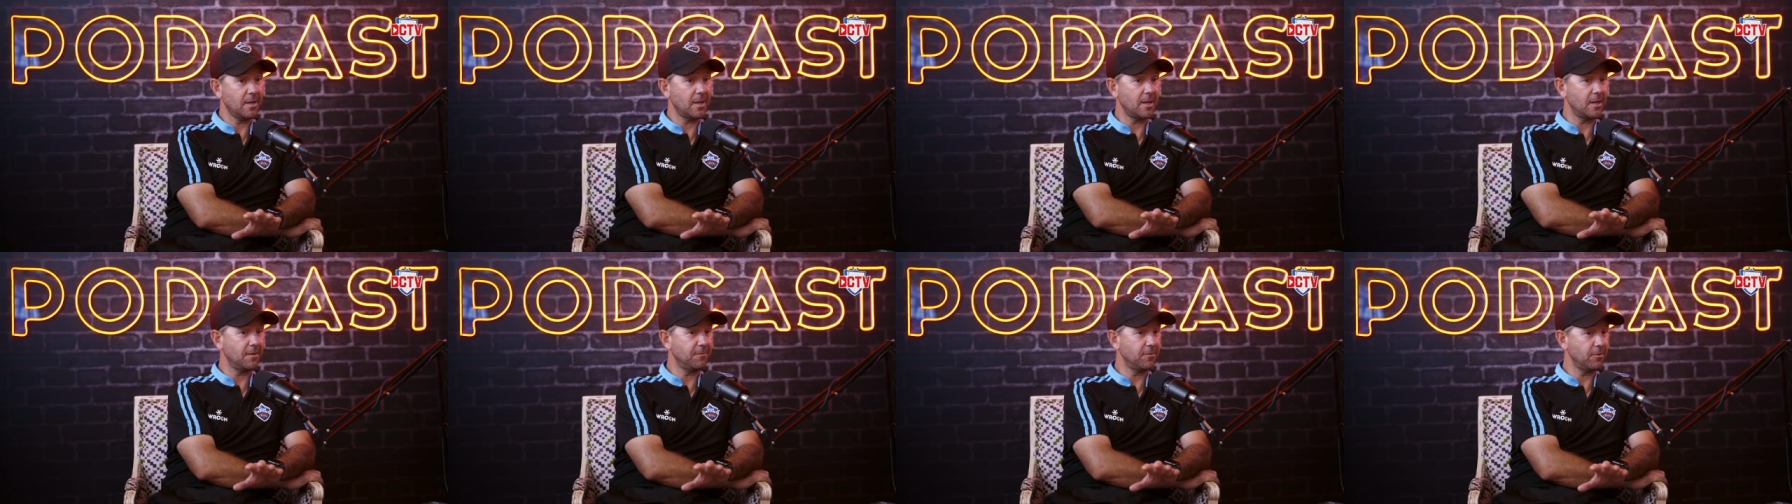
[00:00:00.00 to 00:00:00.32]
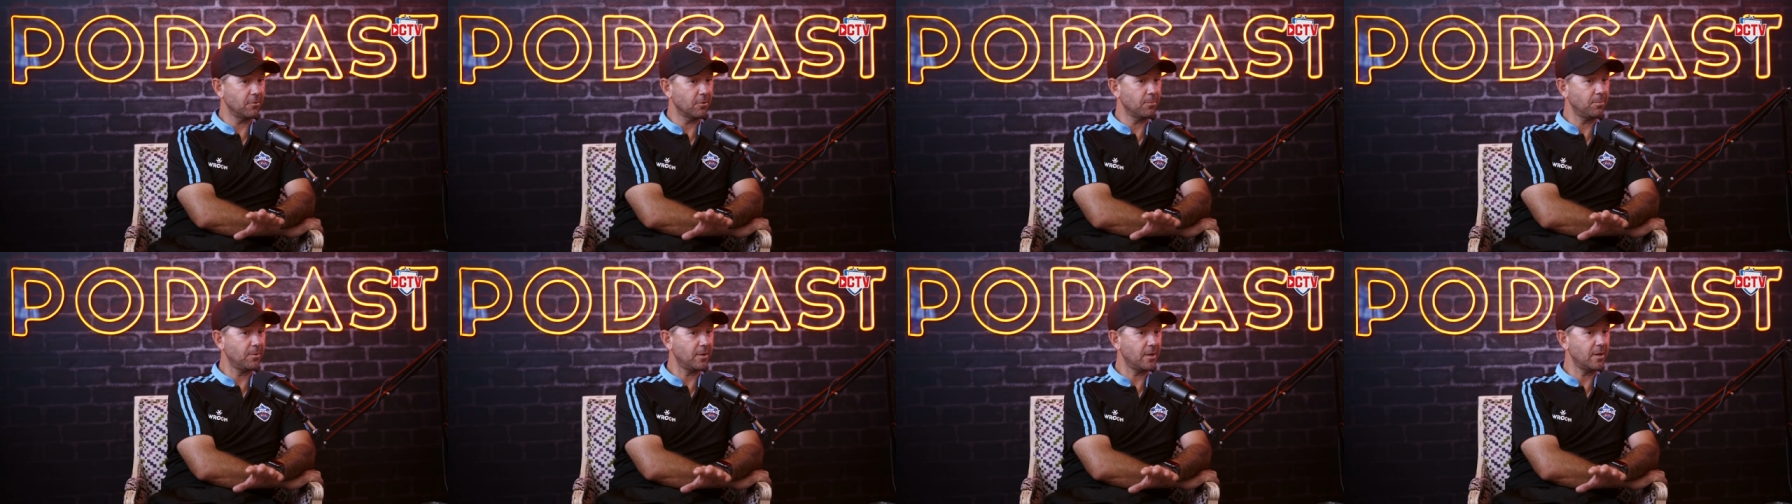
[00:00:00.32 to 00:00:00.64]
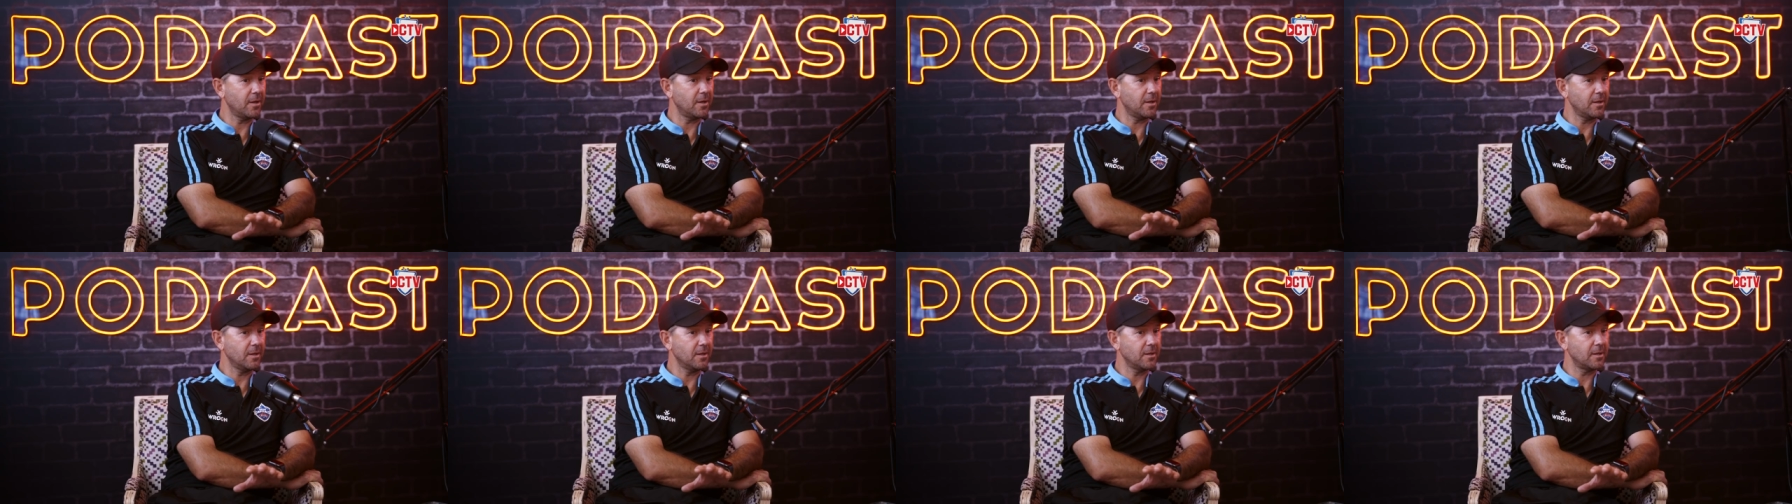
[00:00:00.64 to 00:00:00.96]
and if you're a
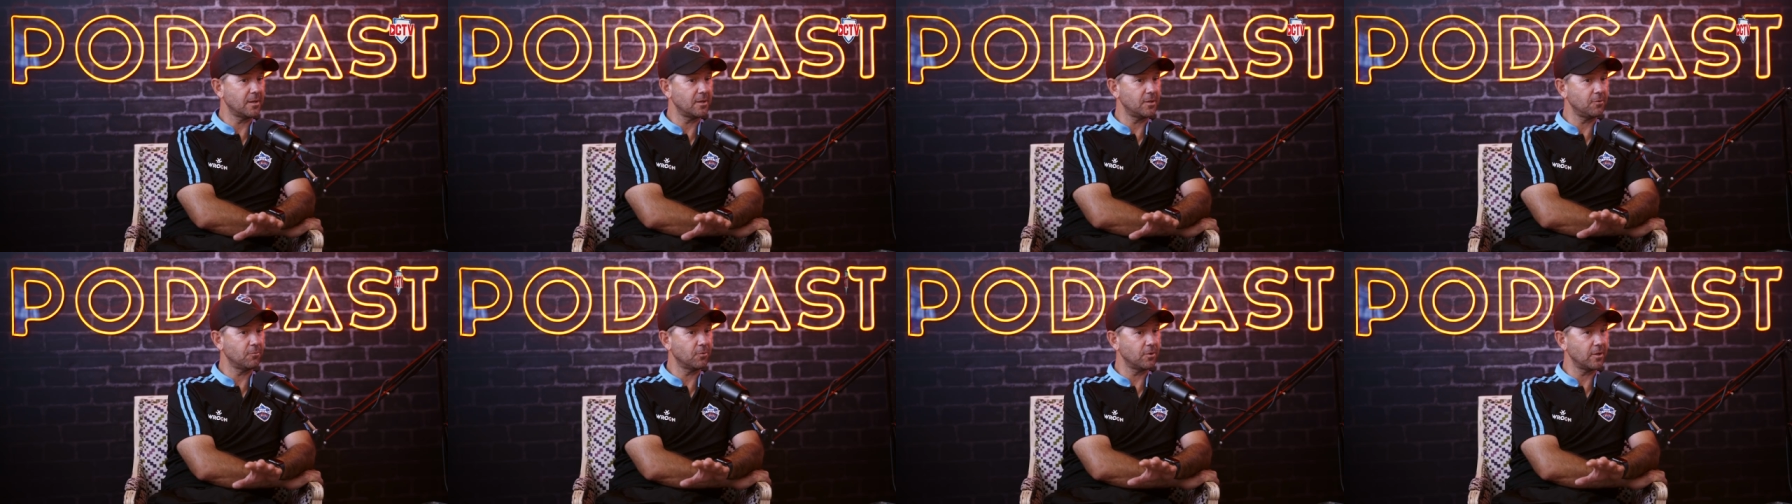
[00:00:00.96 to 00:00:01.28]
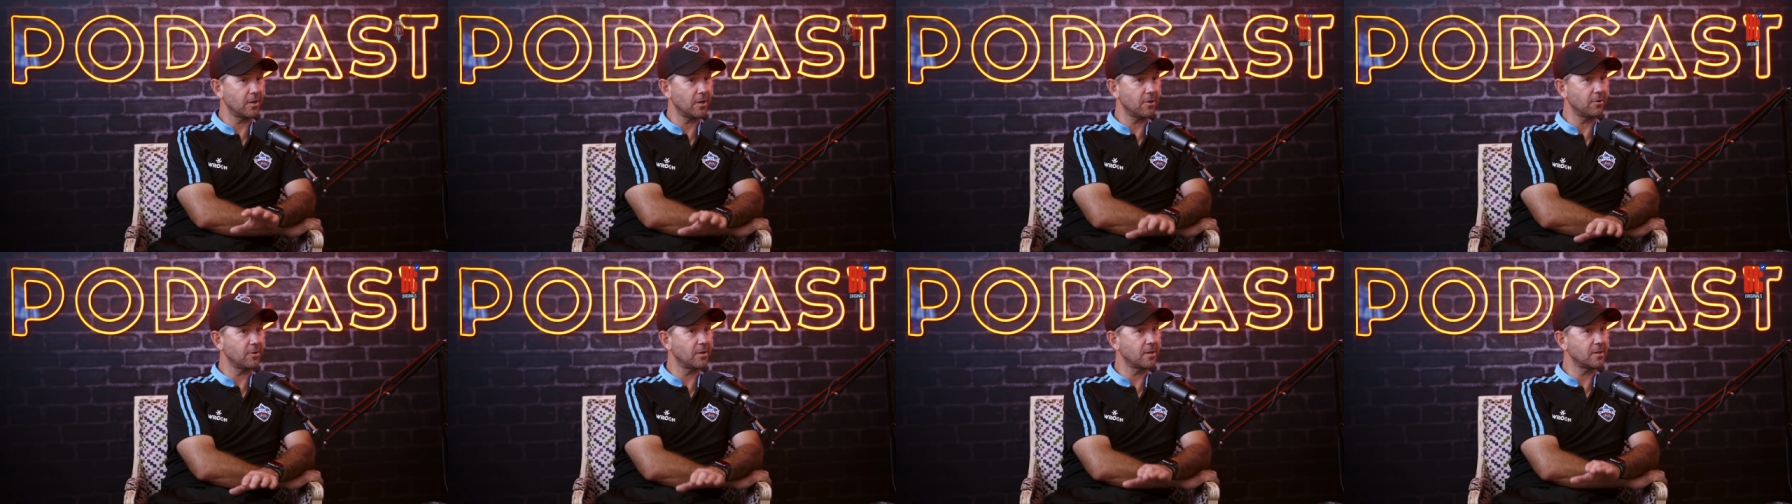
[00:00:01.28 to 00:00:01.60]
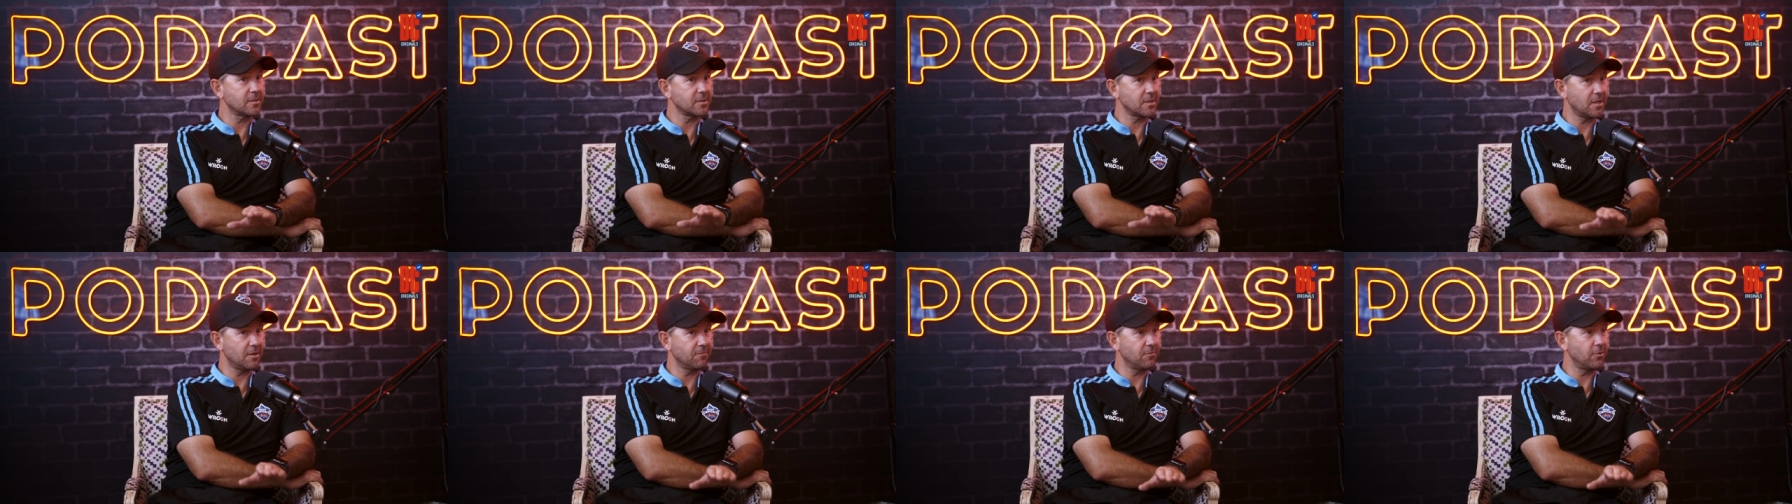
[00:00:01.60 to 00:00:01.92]
player and you want to go and
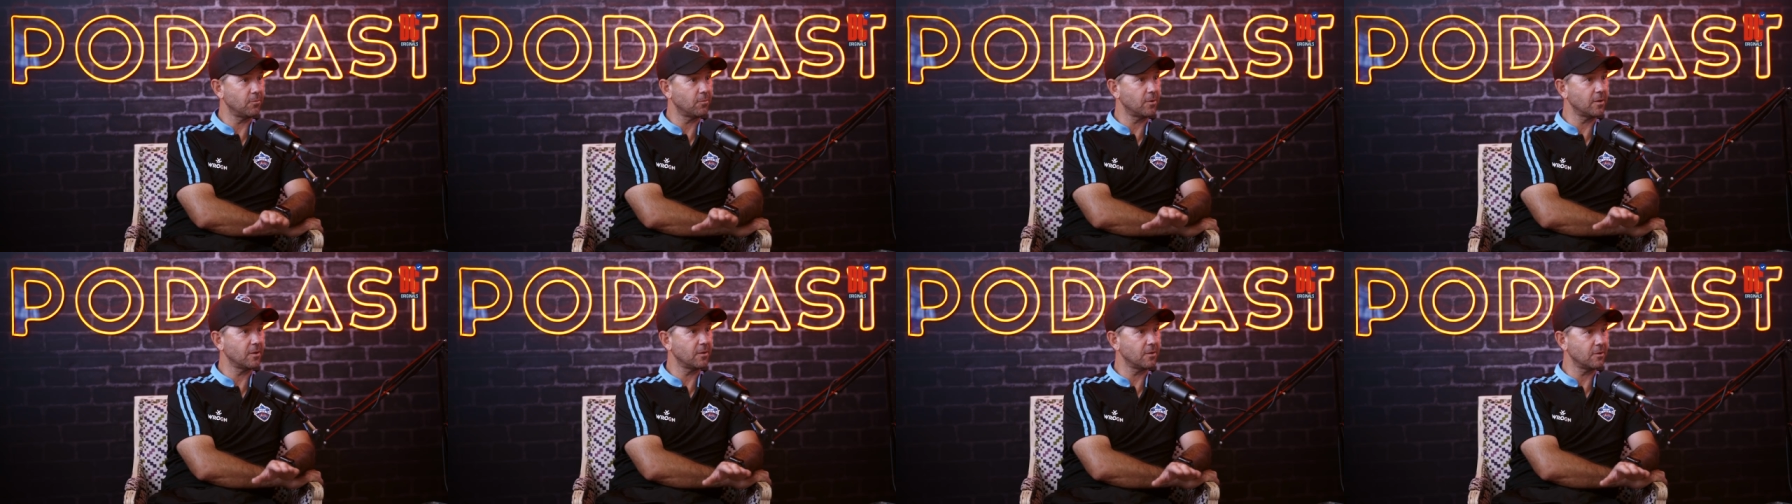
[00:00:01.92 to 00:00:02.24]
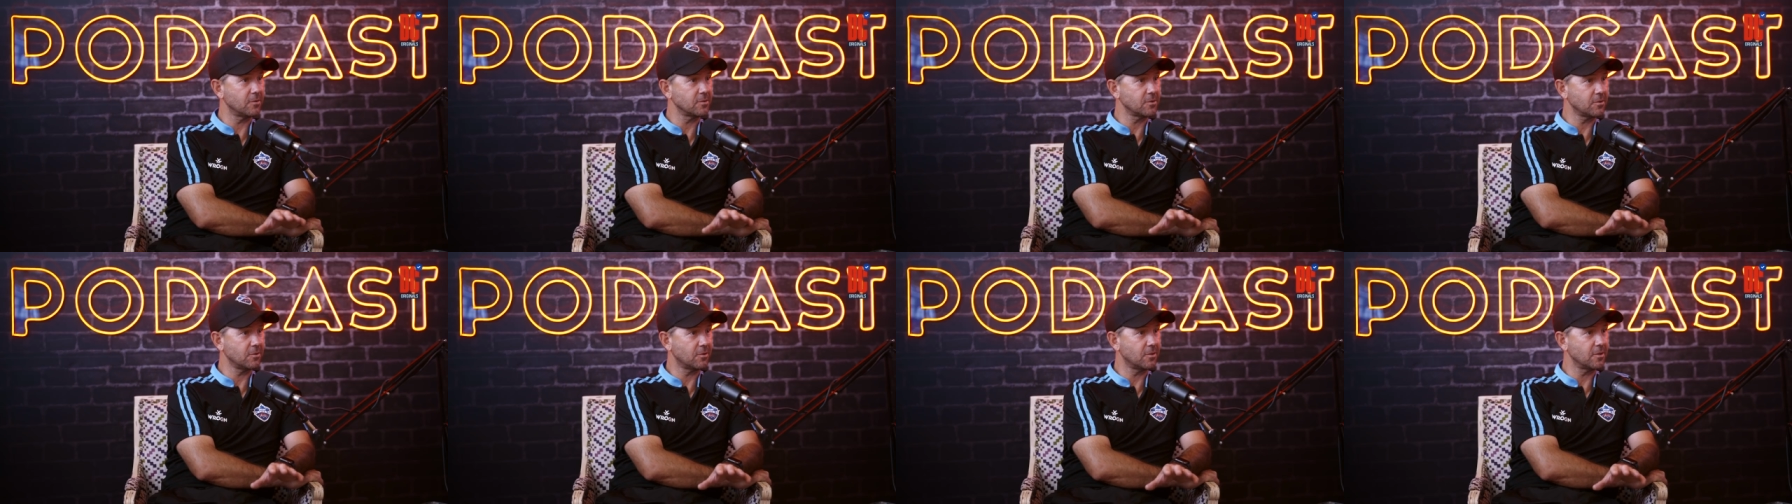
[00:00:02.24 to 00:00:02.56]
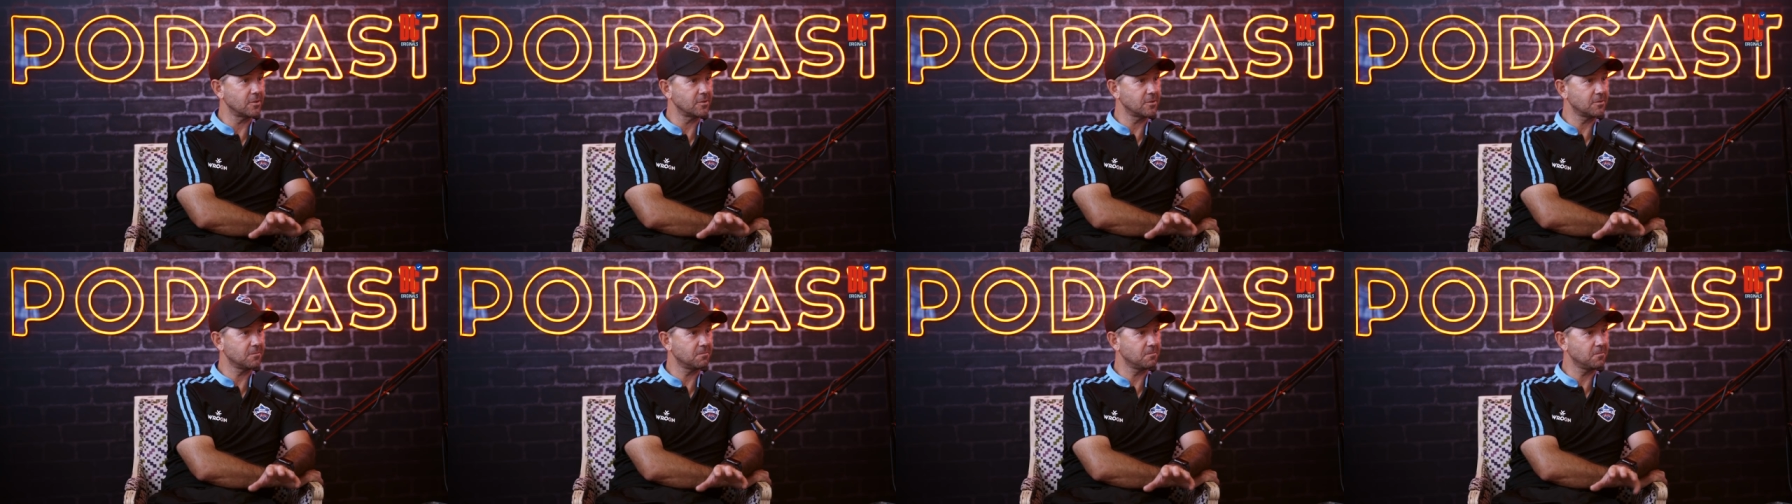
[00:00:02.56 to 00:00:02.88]
ask every one of those
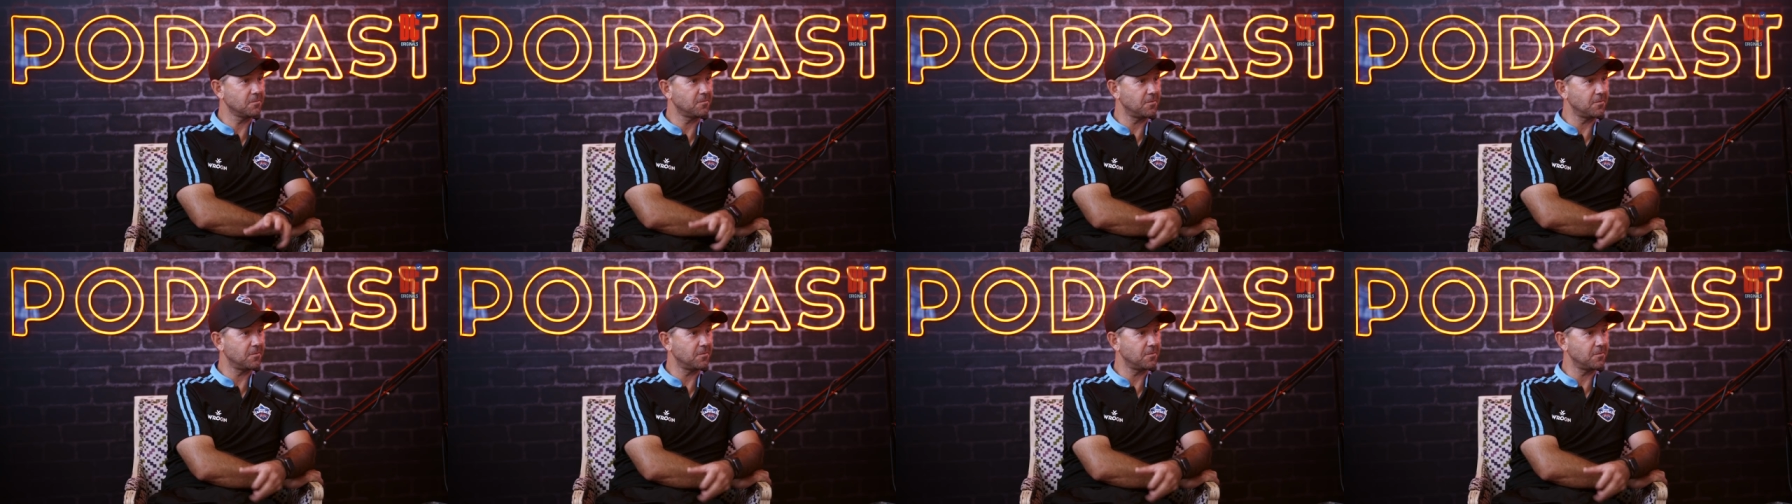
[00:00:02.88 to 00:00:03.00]
guys